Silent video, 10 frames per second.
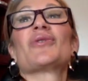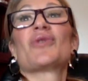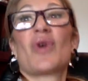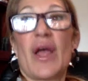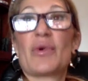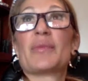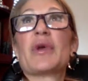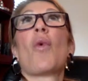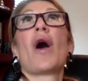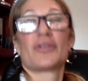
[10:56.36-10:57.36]
it would be
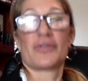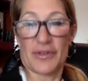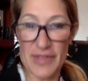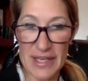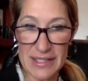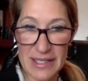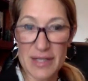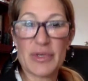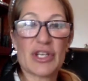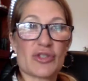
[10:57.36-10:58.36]
wonderful if they did,
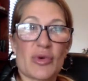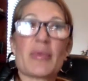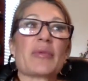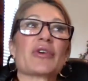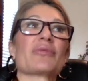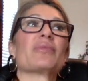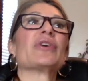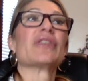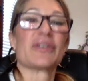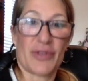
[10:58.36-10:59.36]
because remember, you're
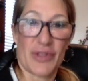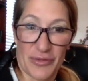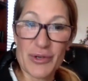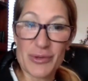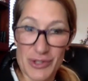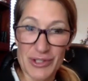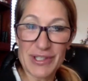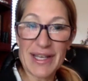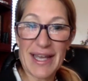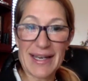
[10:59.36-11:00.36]
building for the future
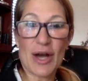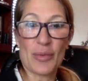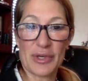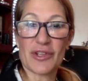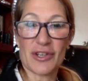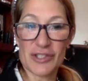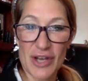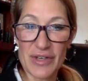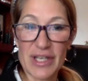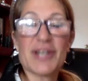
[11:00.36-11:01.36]
and helping
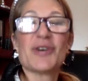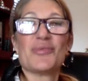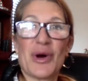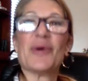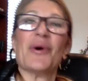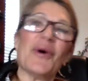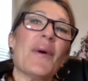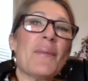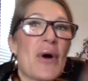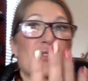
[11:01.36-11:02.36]
longevity. But
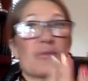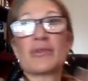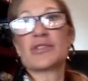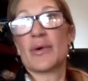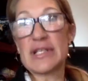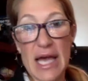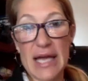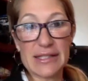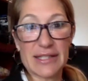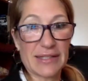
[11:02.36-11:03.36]
most of them are so
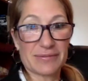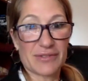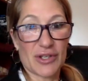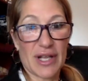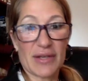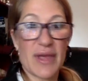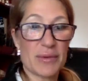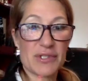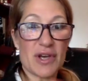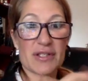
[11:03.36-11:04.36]
excited, they are like, "That
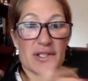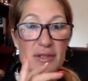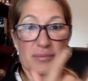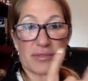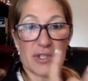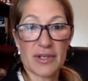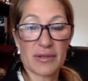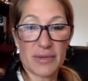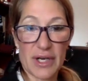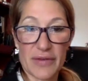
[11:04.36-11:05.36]
was awesome,"
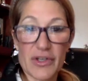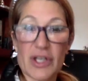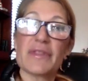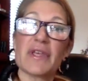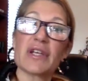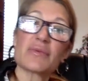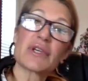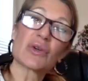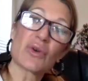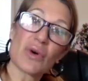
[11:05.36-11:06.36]
whatever. Then as we
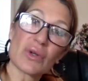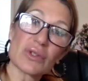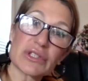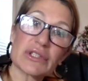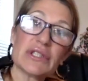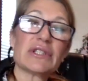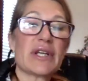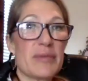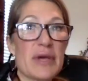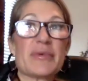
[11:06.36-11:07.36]
get older,
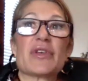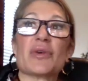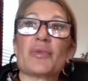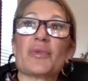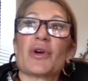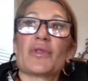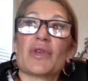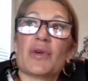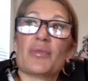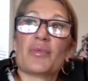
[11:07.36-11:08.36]
and maybe
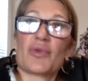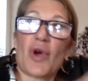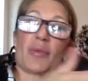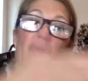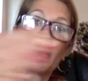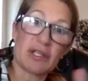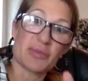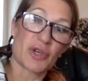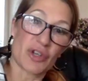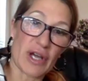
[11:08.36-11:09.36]
the problem has
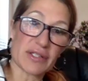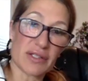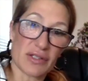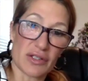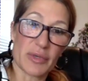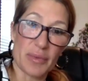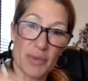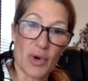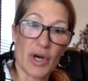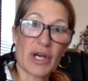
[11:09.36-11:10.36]
progressed a little bit
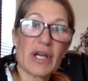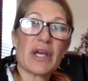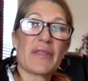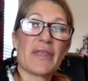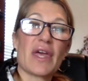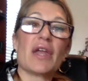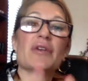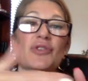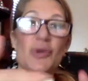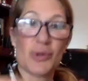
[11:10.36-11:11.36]
more,
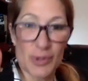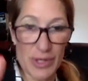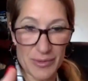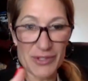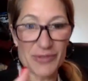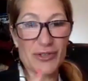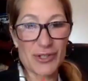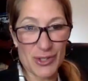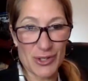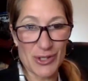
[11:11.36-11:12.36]
then two treatments for
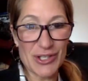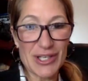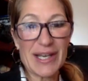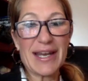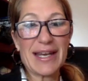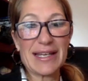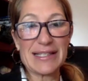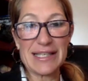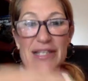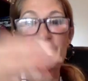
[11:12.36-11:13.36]
sure.
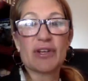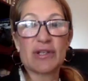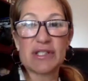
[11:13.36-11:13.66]
And then if there is